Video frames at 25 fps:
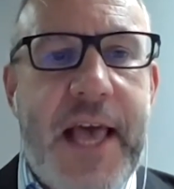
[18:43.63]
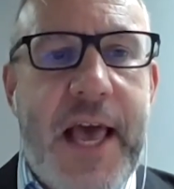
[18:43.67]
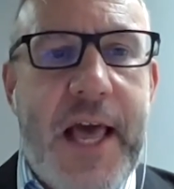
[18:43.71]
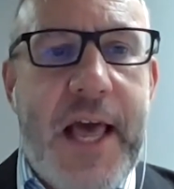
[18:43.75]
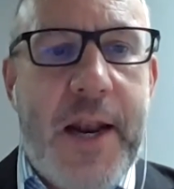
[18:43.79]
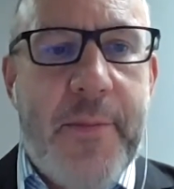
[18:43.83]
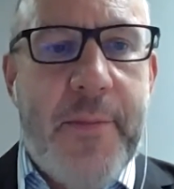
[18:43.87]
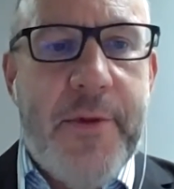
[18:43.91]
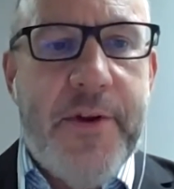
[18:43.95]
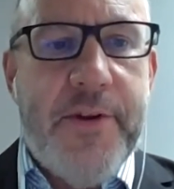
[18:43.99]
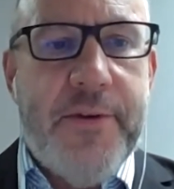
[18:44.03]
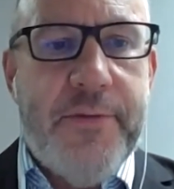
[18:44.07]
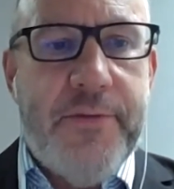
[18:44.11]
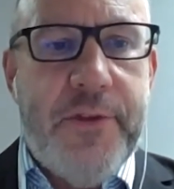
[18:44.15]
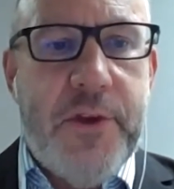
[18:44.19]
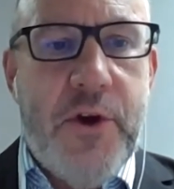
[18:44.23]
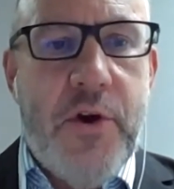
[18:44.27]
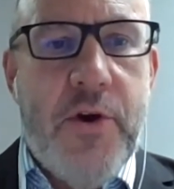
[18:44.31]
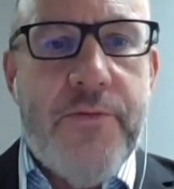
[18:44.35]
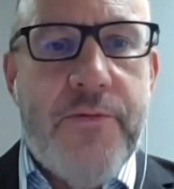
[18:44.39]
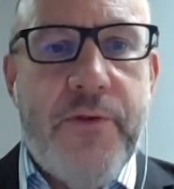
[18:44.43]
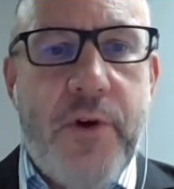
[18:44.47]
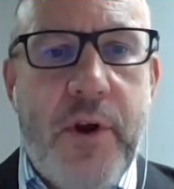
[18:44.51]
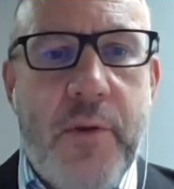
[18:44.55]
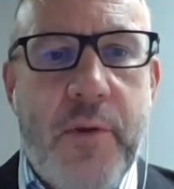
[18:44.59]
element of the
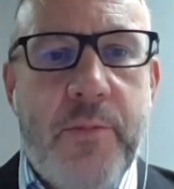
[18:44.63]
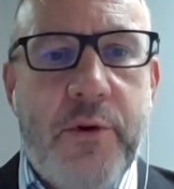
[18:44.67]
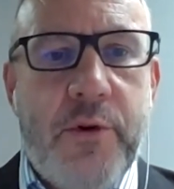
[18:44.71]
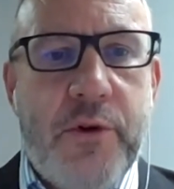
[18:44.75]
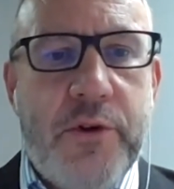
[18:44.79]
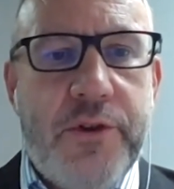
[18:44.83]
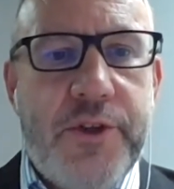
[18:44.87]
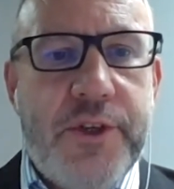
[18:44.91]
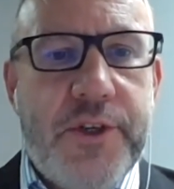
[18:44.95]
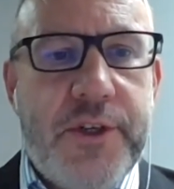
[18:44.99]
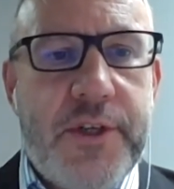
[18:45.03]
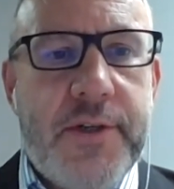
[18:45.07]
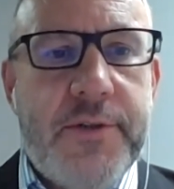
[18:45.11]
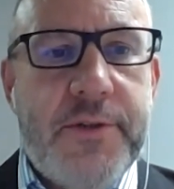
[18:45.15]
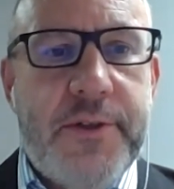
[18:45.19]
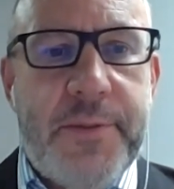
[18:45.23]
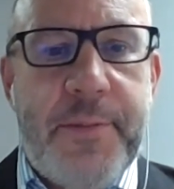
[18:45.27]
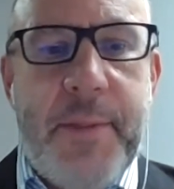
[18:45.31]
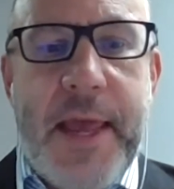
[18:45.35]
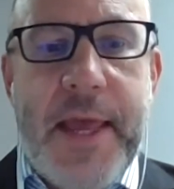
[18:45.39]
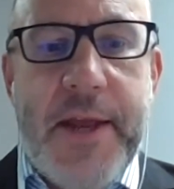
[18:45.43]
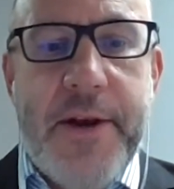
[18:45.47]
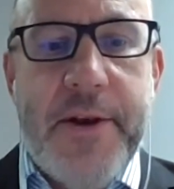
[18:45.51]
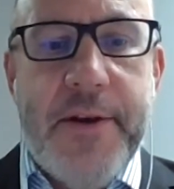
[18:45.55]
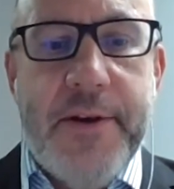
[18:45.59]
overall budget
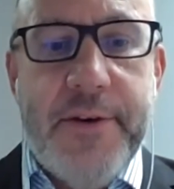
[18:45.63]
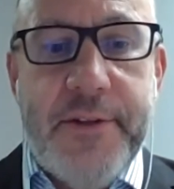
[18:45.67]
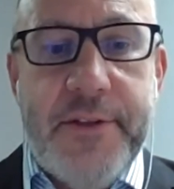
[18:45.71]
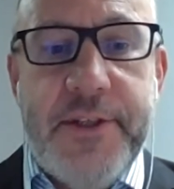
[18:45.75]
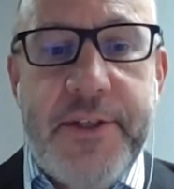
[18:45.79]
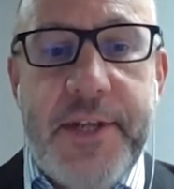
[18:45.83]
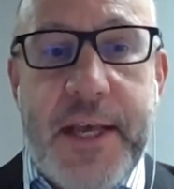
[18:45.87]
spend